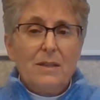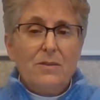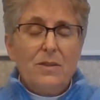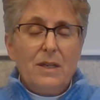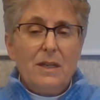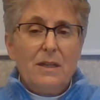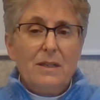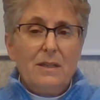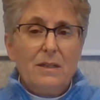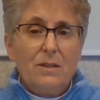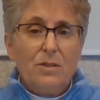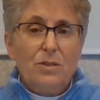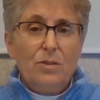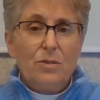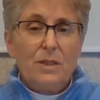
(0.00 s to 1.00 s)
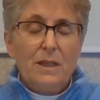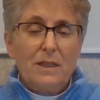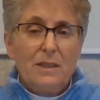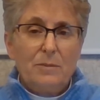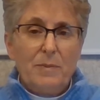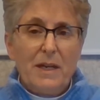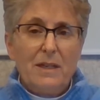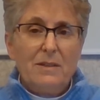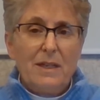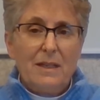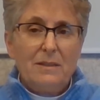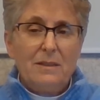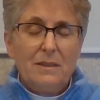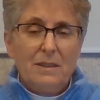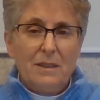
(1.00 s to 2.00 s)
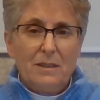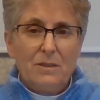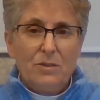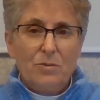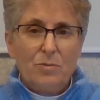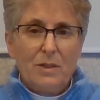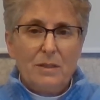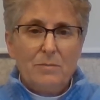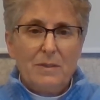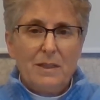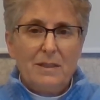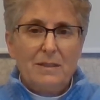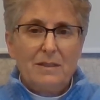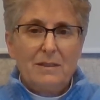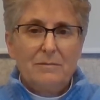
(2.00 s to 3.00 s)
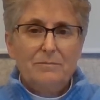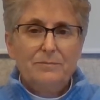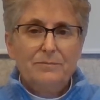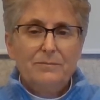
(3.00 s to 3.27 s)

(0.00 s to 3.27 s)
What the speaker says: then you can expand that to 10 to 20 minutes.